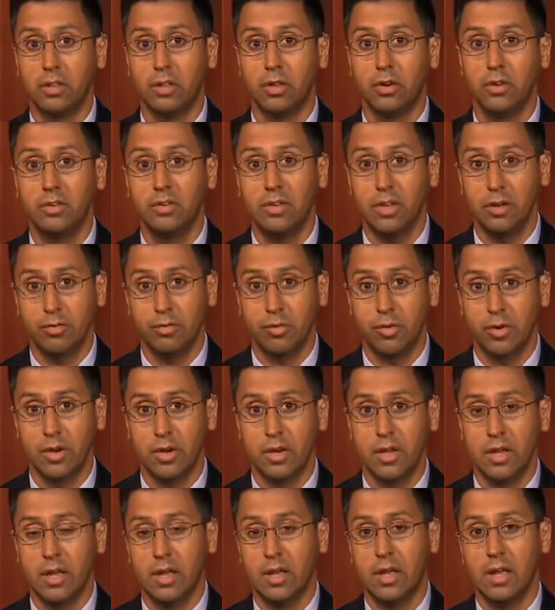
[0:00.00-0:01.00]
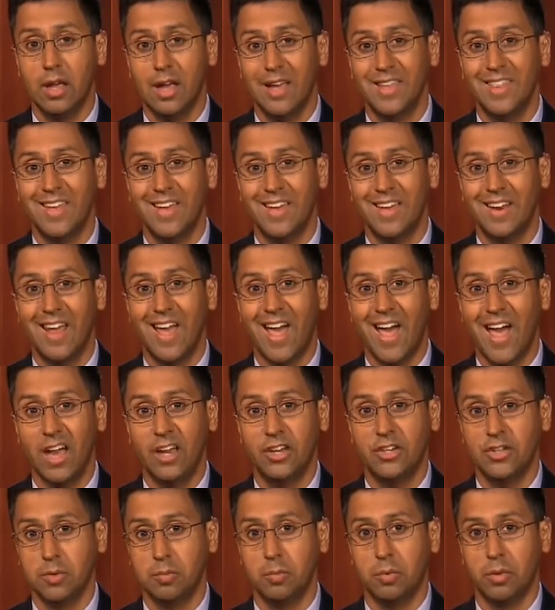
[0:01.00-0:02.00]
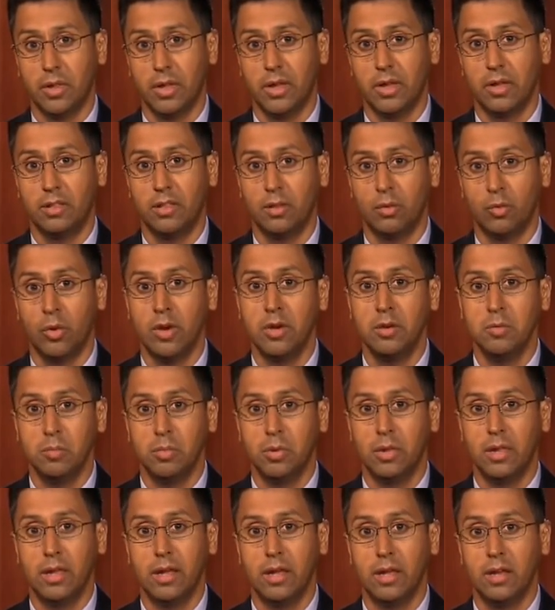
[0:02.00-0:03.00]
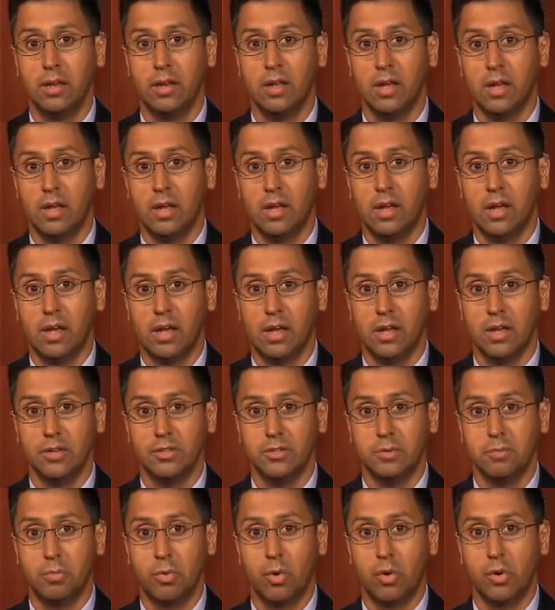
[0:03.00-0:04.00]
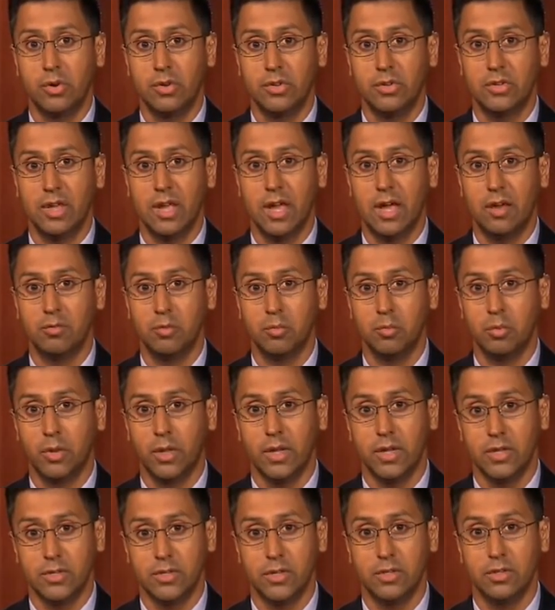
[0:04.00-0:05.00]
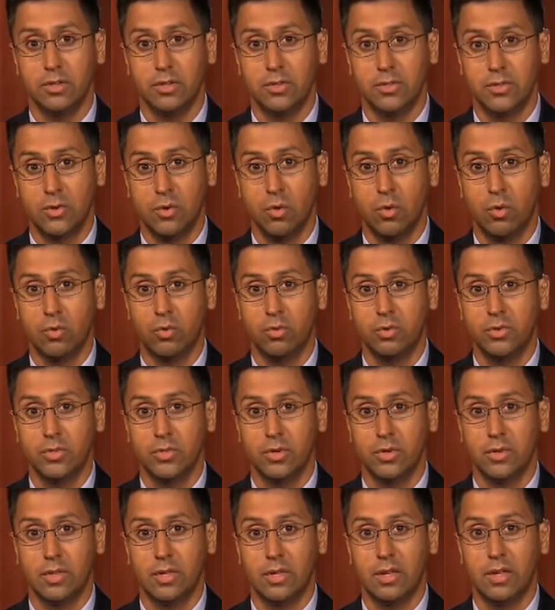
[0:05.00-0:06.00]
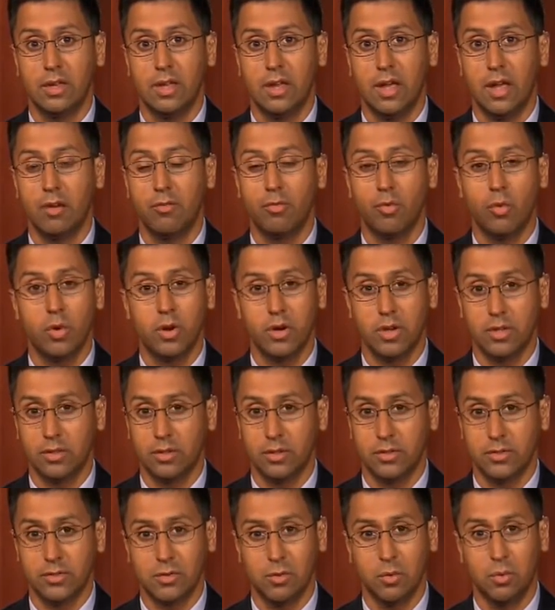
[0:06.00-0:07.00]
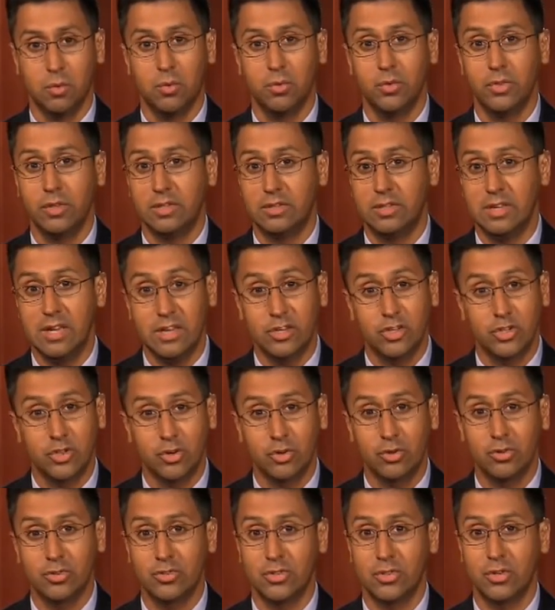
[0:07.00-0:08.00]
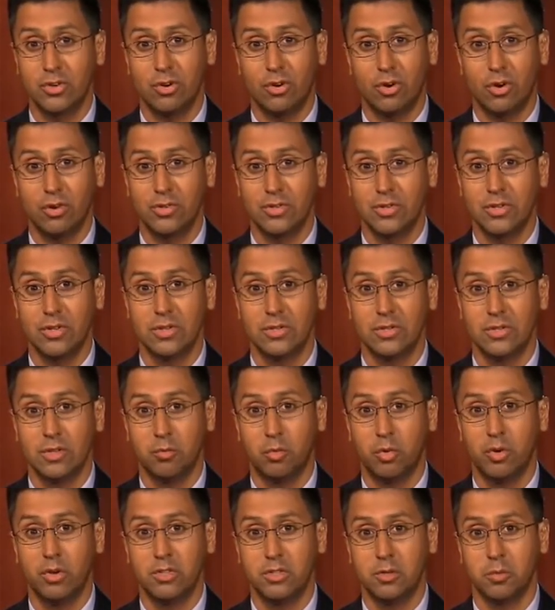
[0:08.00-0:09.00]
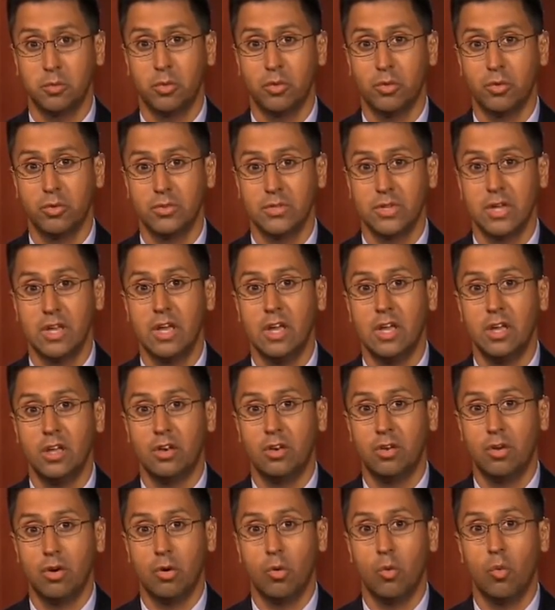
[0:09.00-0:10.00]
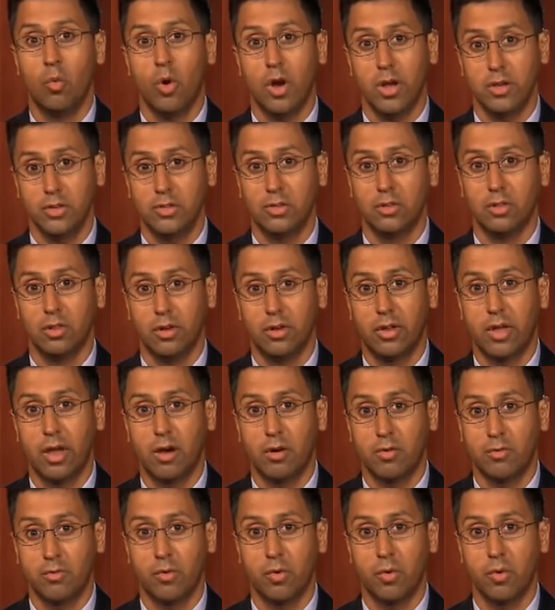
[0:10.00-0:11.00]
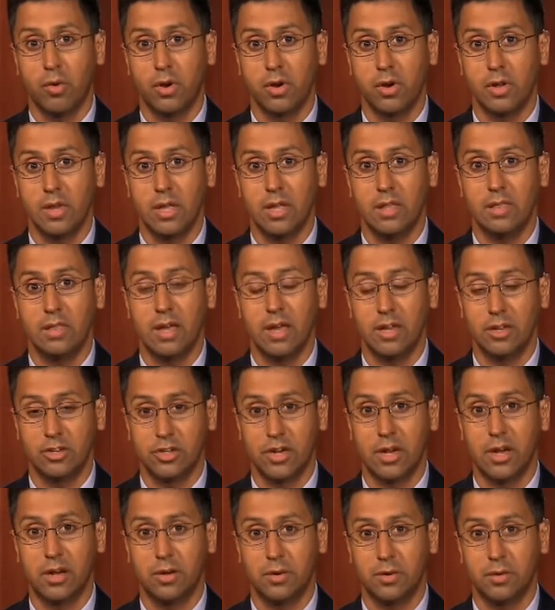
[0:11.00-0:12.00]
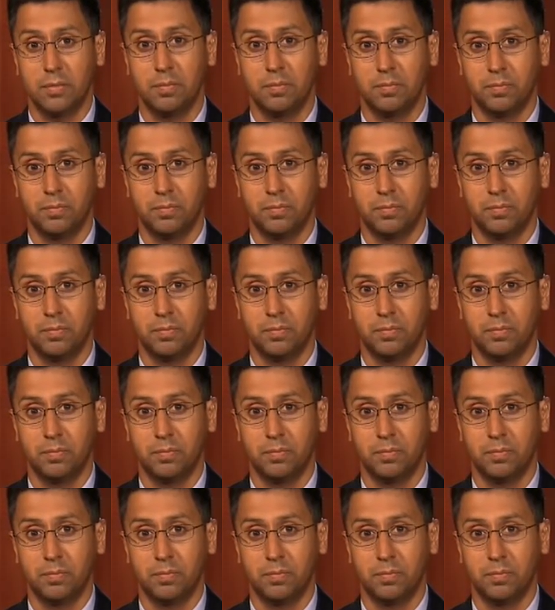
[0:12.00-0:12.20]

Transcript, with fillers: look different, and that action plan, the written plan, uh, is important to have in place at the school so that everyone at the school, the teachers, the nurses, the principals, know what to look out for in that child.